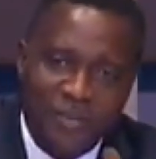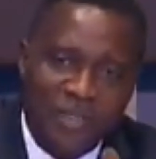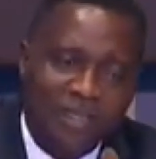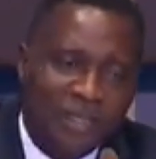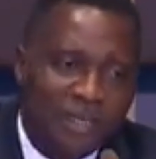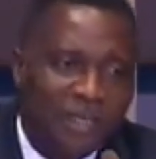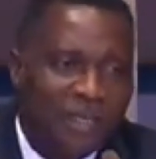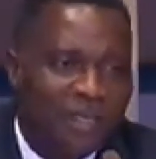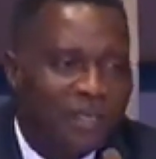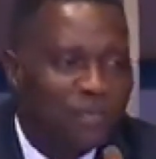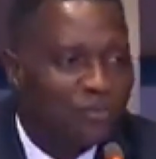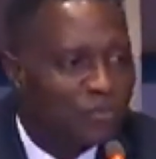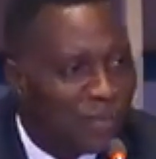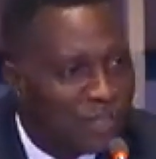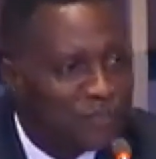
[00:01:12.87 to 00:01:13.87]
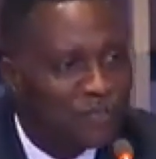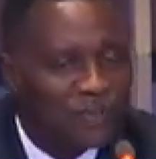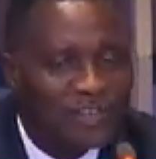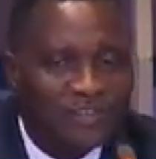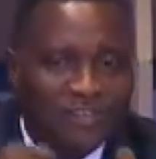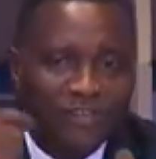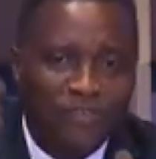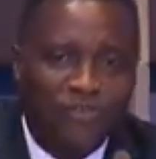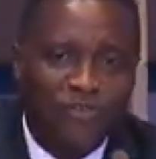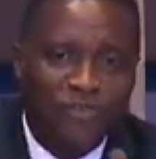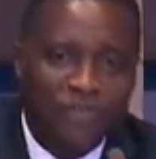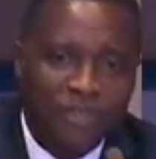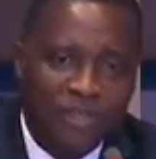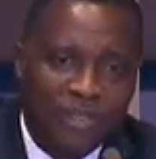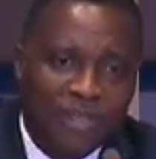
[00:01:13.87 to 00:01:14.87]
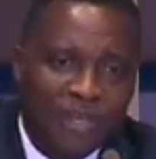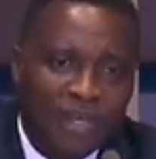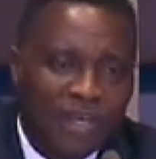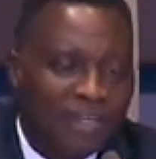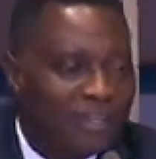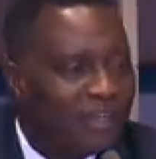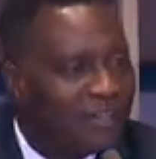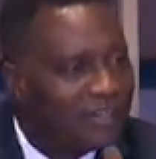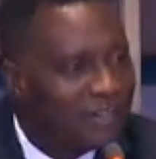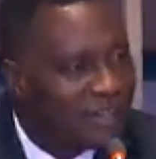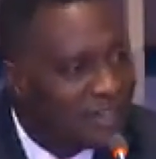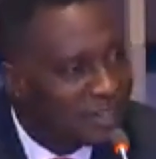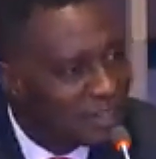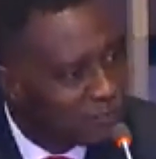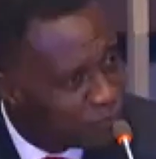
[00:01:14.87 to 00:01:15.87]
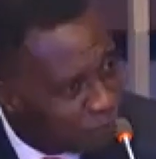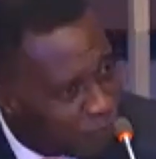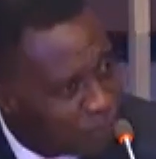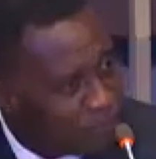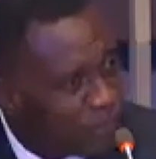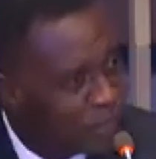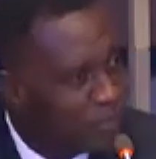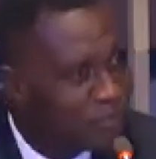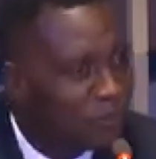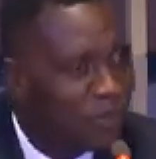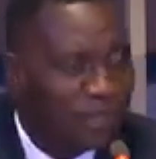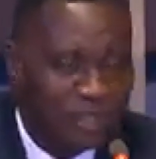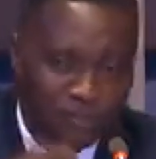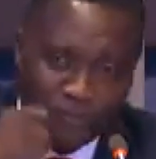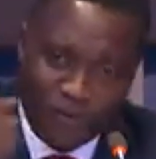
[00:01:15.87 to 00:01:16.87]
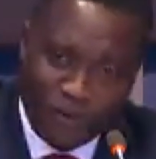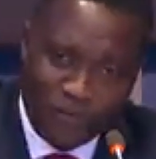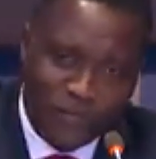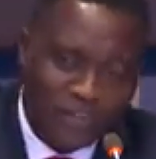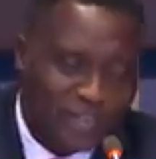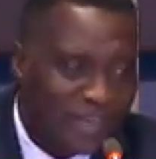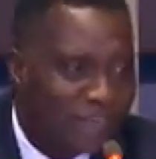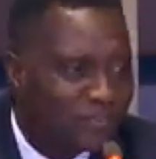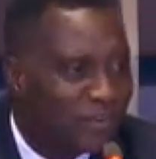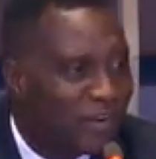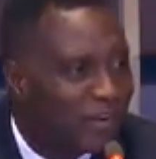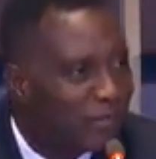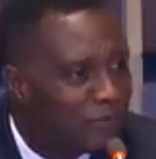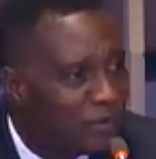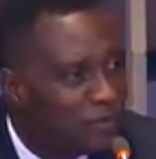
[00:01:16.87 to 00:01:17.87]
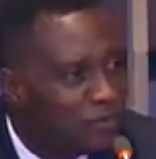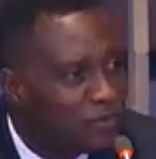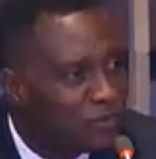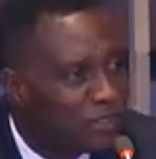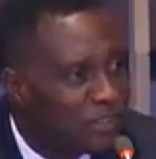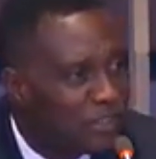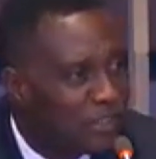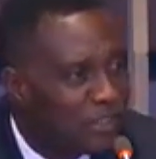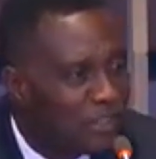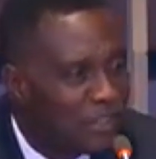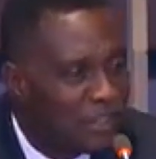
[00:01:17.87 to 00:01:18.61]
in the 21st century and education 4.0, the fourth industrial revolution.